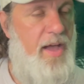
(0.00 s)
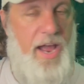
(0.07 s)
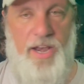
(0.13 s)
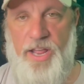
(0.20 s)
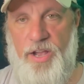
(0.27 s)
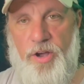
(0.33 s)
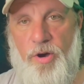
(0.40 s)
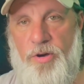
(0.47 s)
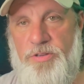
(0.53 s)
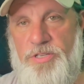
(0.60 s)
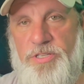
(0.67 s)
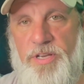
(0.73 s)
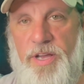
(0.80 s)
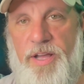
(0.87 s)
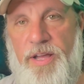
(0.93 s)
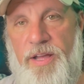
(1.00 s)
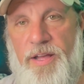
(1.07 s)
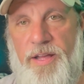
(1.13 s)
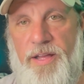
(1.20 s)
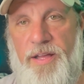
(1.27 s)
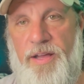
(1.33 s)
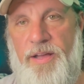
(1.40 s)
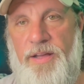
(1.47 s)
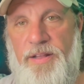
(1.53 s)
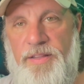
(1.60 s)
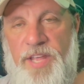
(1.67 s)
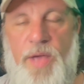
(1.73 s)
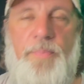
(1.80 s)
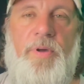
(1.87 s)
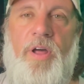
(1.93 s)
and it goes
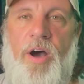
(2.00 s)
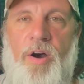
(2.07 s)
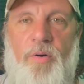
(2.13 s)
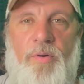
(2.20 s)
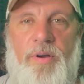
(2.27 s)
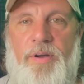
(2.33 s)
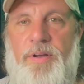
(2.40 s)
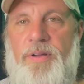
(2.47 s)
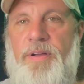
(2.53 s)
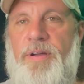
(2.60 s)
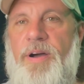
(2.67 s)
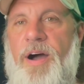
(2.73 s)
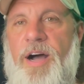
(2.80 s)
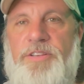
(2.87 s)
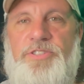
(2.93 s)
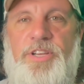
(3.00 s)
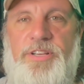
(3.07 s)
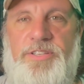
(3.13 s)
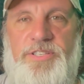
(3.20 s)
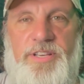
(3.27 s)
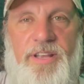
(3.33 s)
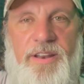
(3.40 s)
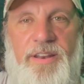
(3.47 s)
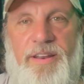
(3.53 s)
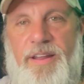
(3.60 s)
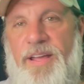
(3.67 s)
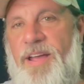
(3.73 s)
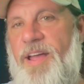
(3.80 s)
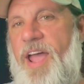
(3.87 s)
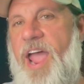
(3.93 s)
Thibodeaux, Hutchinson,
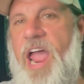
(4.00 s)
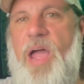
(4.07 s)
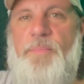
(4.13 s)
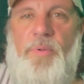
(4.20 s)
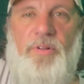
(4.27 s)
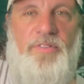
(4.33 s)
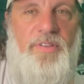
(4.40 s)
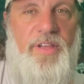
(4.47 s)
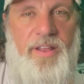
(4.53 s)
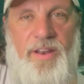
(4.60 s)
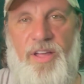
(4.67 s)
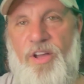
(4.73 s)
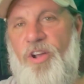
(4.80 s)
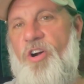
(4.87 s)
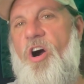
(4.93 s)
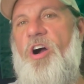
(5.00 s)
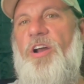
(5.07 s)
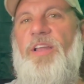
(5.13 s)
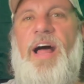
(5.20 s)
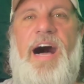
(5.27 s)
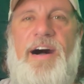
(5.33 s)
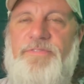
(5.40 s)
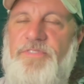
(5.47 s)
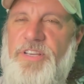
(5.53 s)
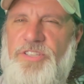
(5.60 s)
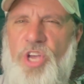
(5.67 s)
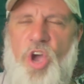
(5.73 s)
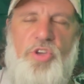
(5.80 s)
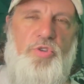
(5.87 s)
Hamilton, Karlaftis.